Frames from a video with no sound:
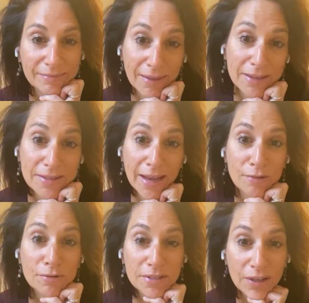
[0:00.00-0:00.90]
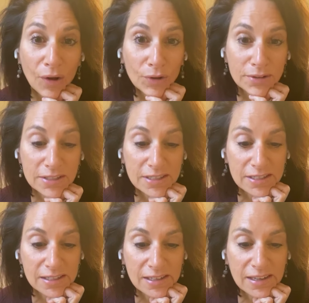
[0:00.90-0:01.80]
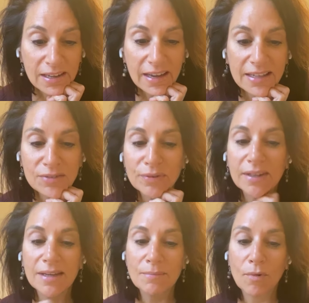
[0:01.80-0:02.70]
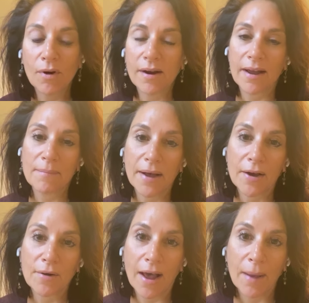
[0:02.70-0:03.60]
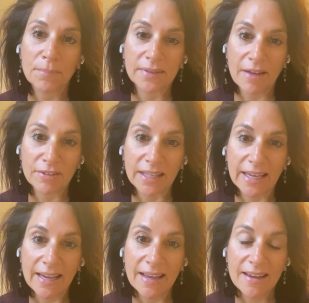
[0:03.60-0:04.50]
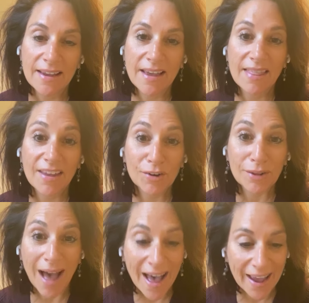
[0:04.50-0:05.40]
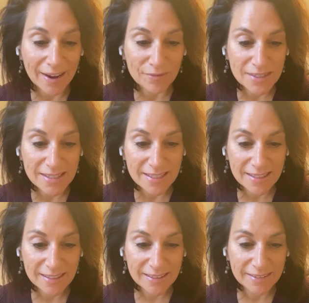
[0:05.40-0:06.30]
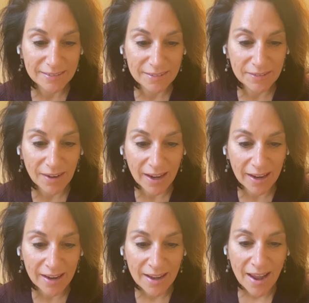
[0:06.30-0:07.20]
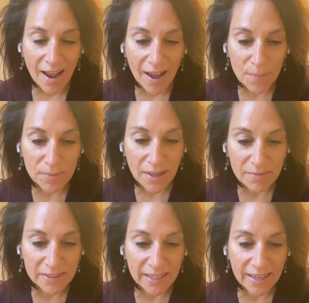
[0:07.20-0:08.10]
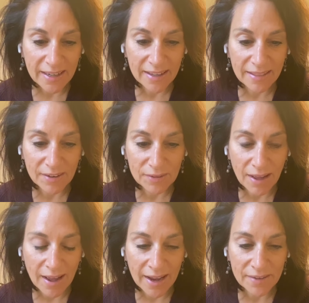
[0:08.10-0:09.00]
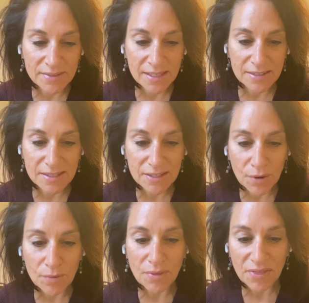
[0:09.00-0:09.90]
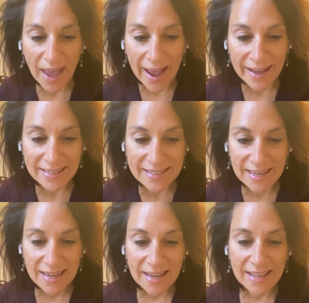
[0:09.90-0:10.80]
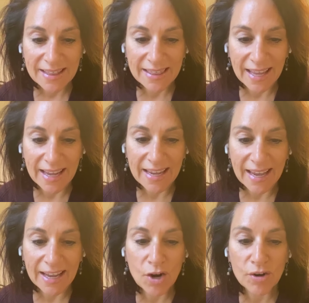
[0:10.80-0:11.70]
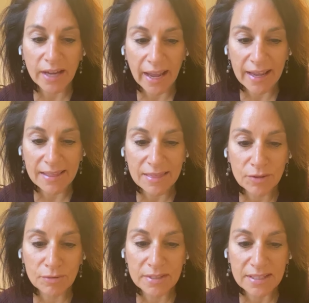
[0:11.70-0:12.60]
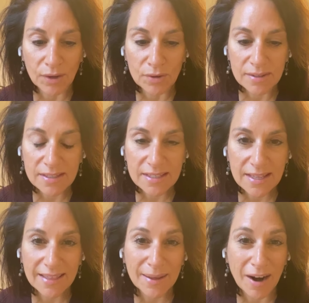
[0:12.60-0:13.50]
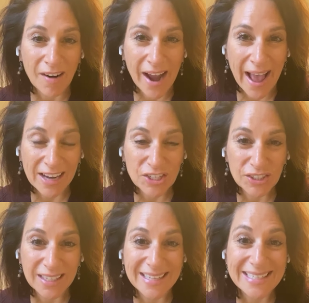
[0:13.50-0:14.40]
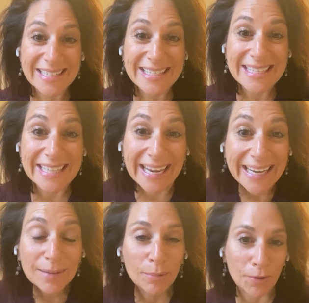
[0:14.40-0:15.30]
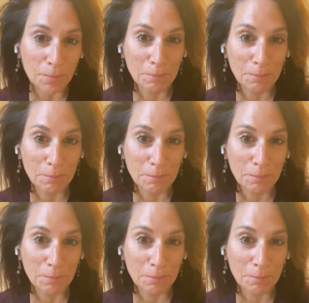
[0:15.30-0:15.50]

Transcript: is a result. It's really more about up-leveling their lives, okay? Up-leveling their lives so that they can create the results that are actually sustainable,